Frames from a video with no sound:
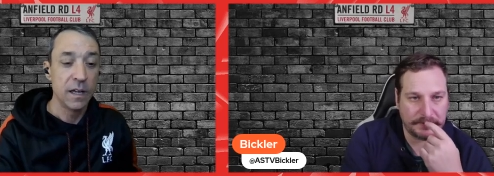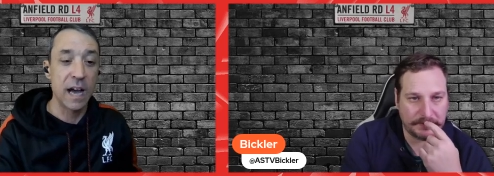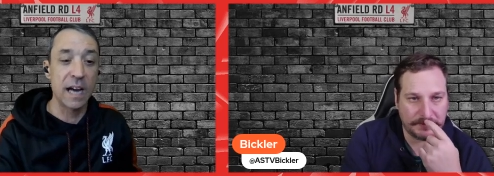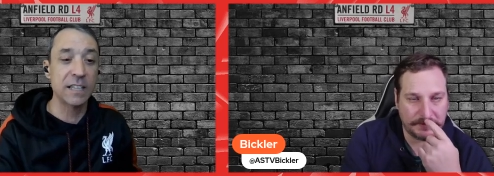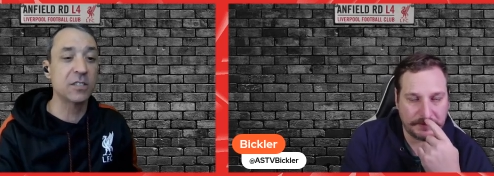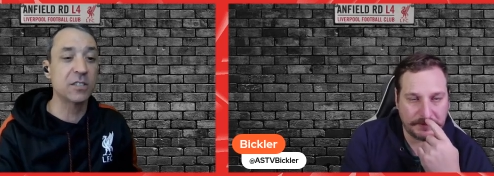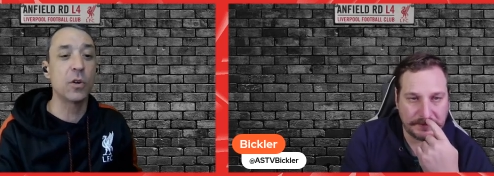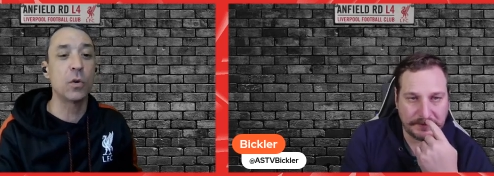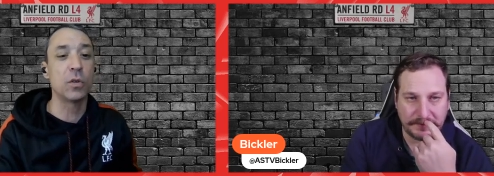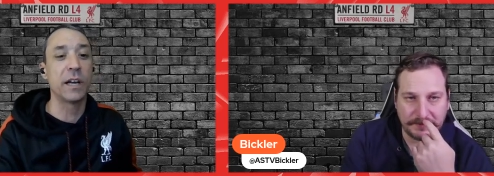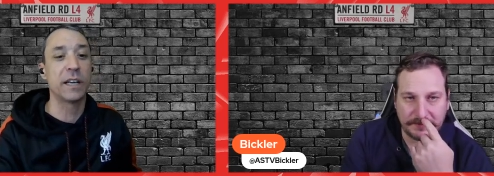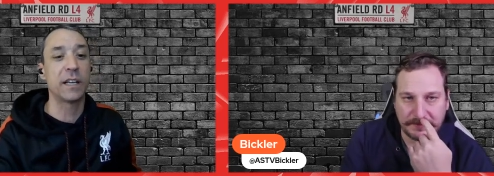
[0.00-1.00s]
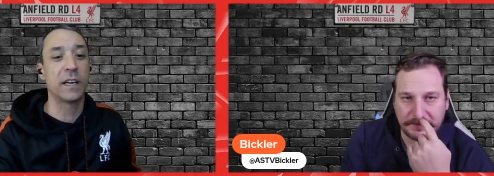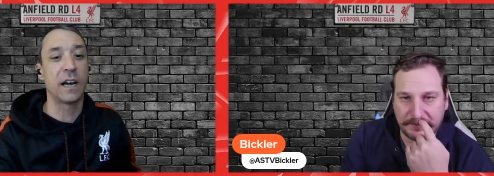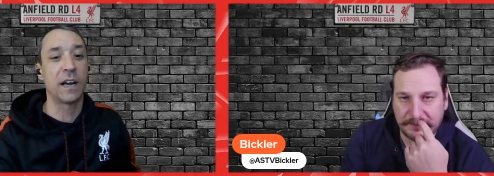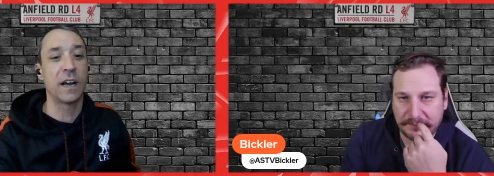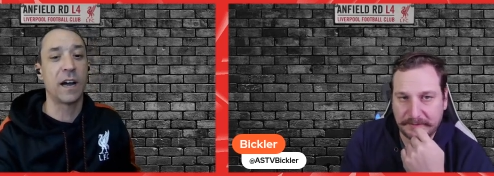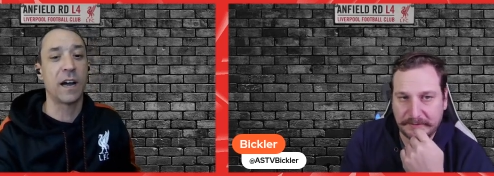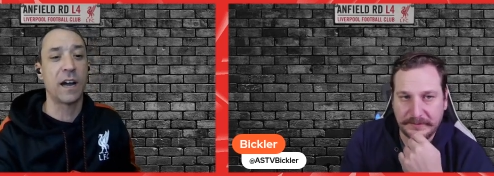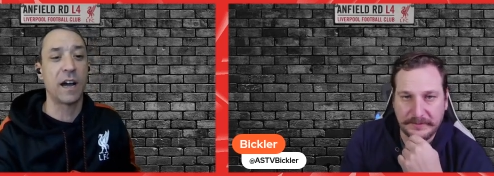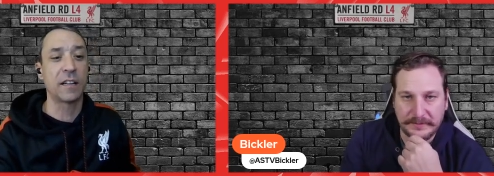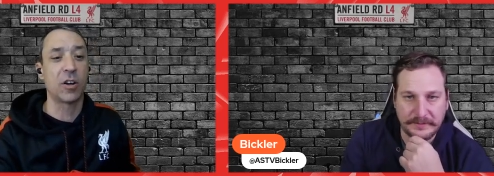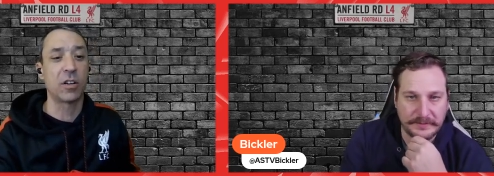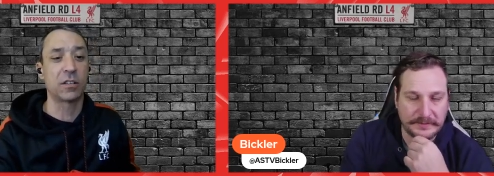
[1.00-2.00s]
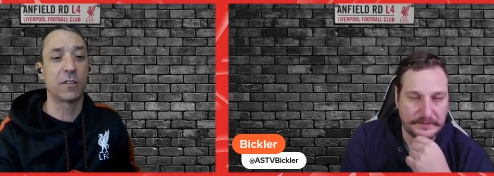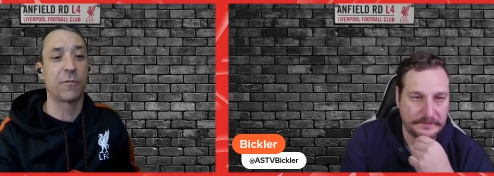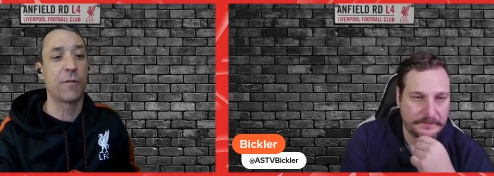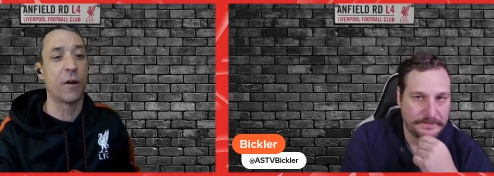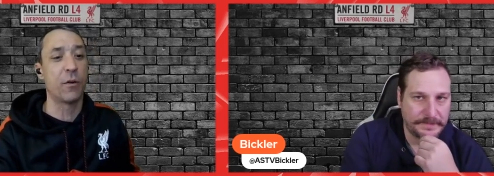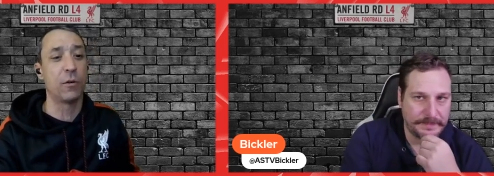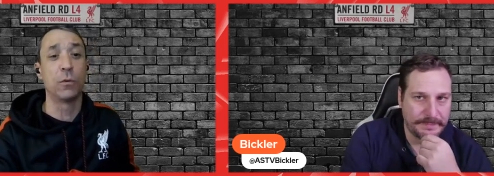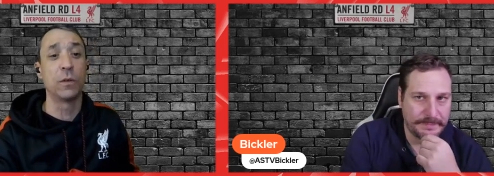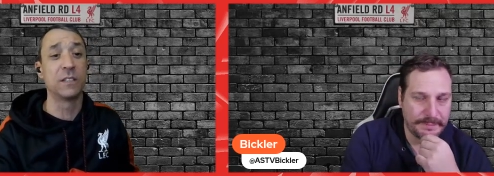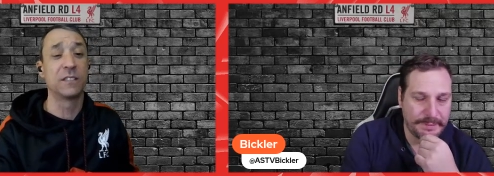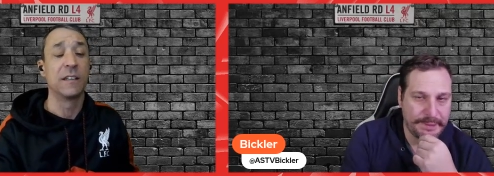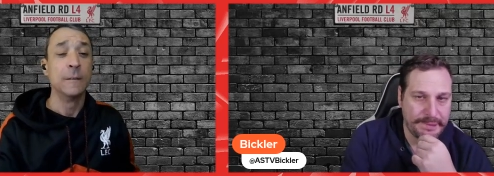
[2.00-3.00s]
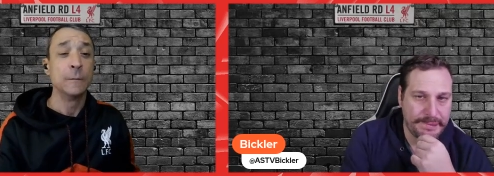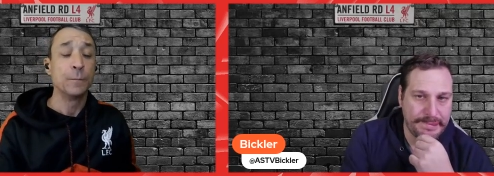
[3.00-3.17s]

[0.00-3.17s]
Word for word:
Speaker 1: Yeah, I just don't like it. I, I, I thought the foul was.